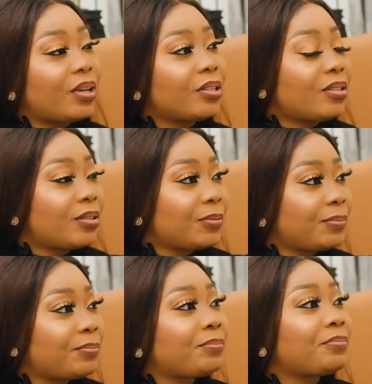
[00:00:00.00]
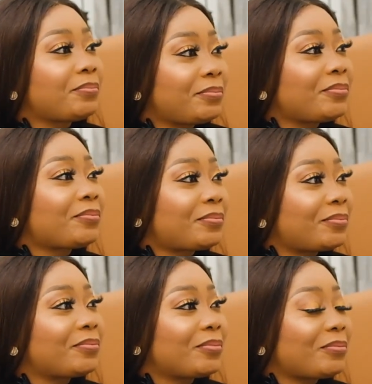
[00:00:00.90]
Left to me.
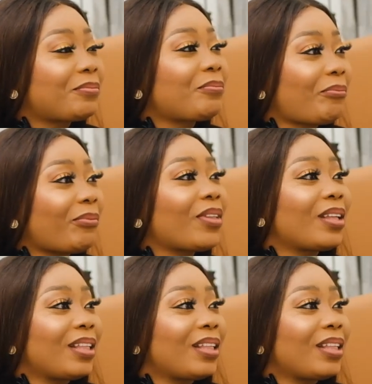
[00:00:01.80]
It's not something